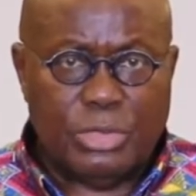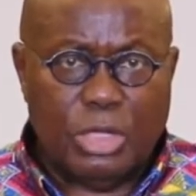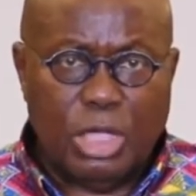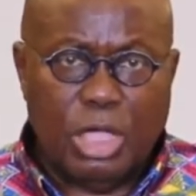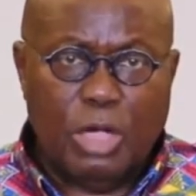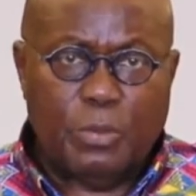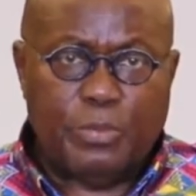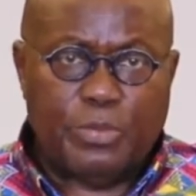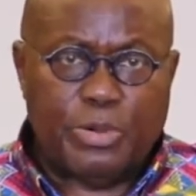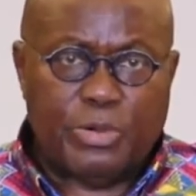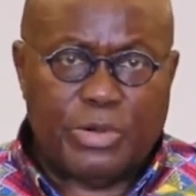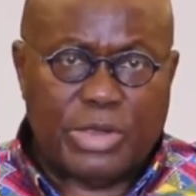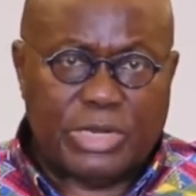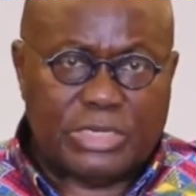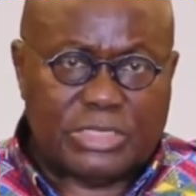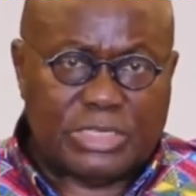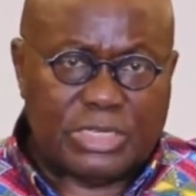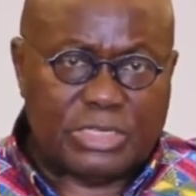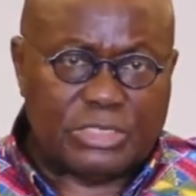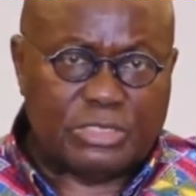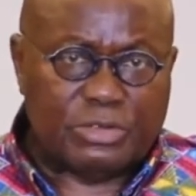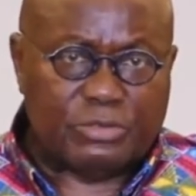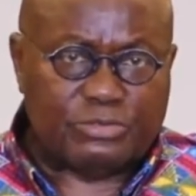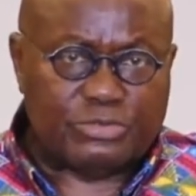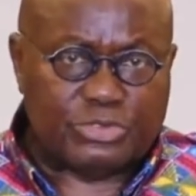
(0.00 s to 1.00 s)

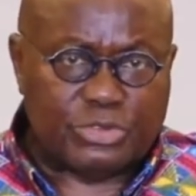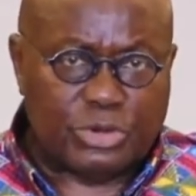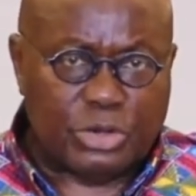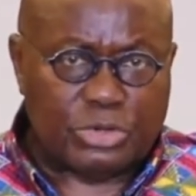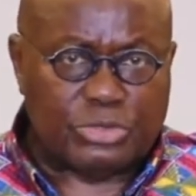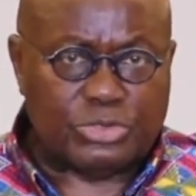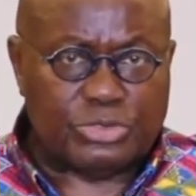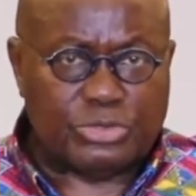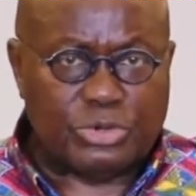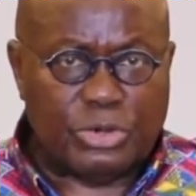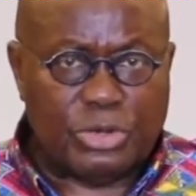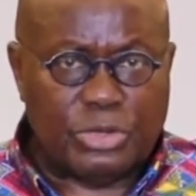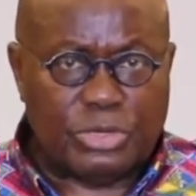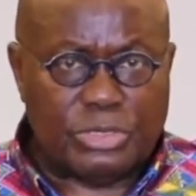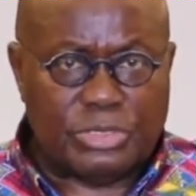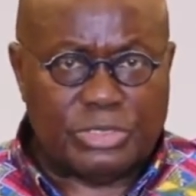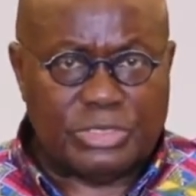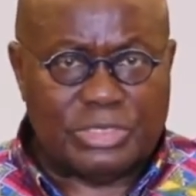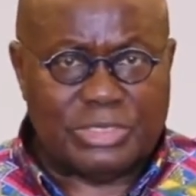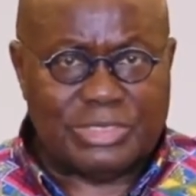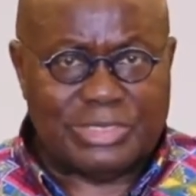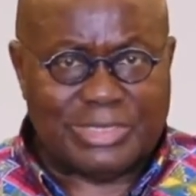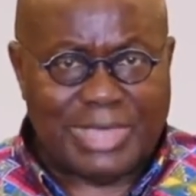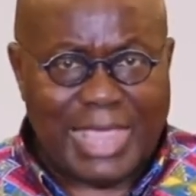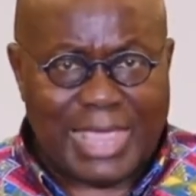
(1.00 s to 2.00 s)
Operators of
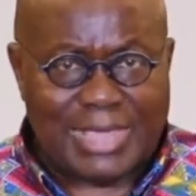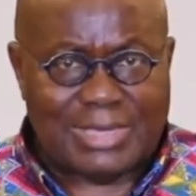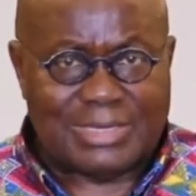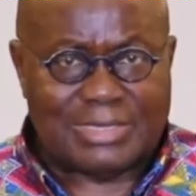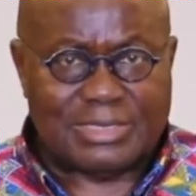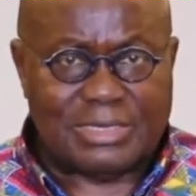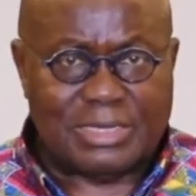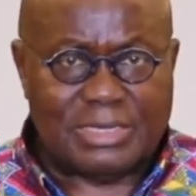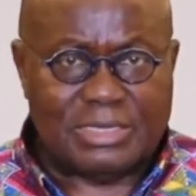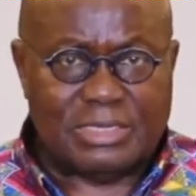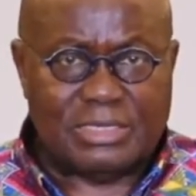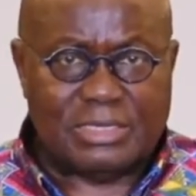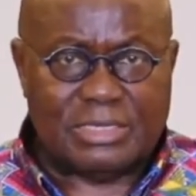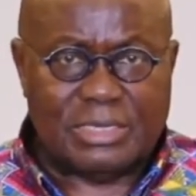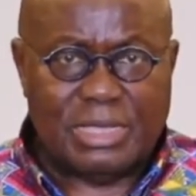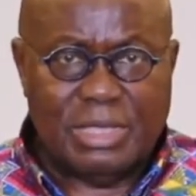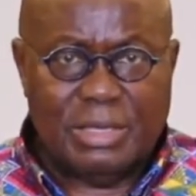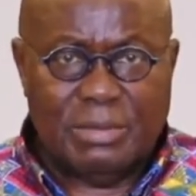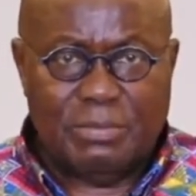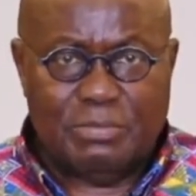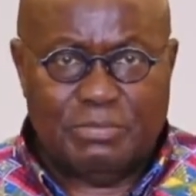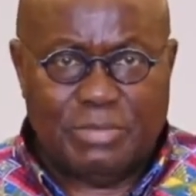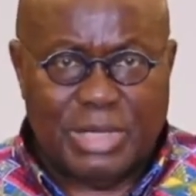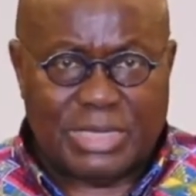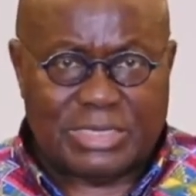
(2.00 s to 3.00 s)
trotros, taxis,
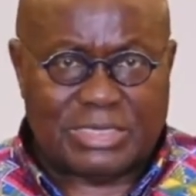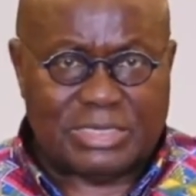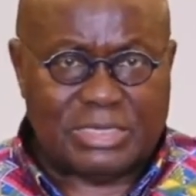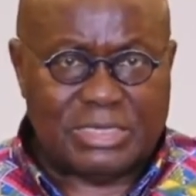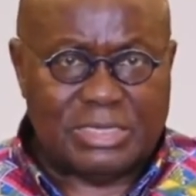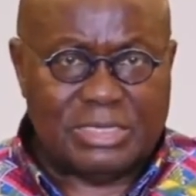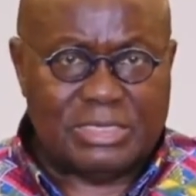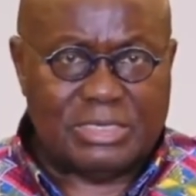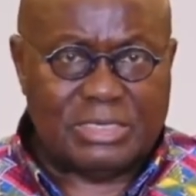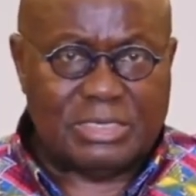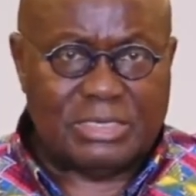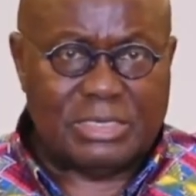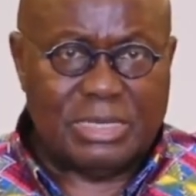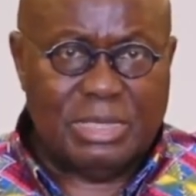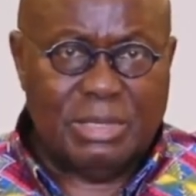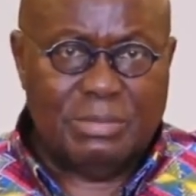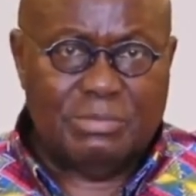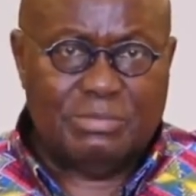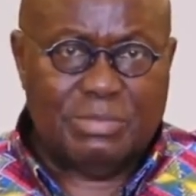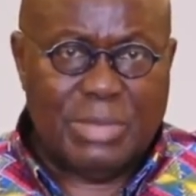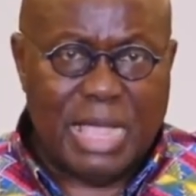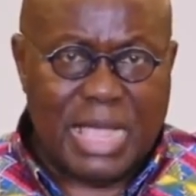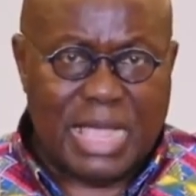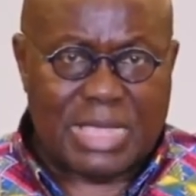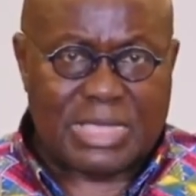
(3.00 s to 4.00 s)
buses,
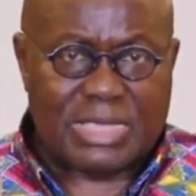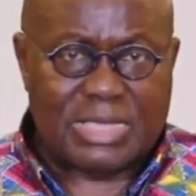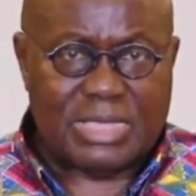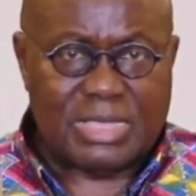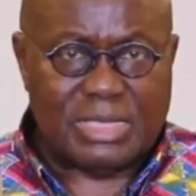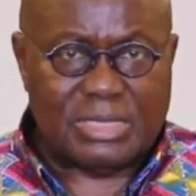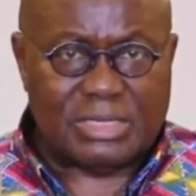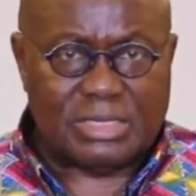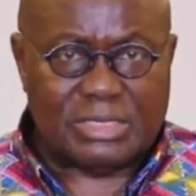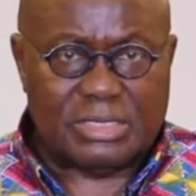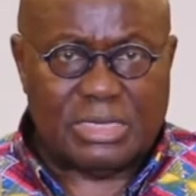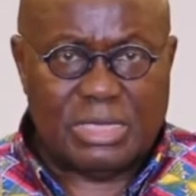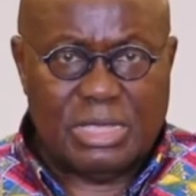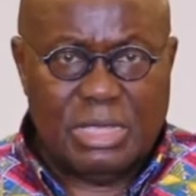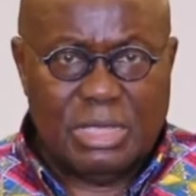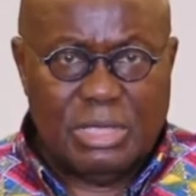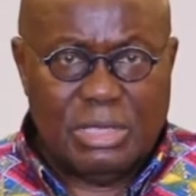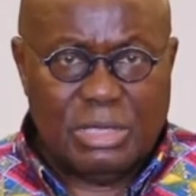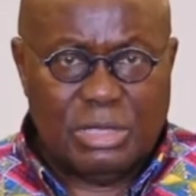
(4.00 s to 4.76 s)
markets,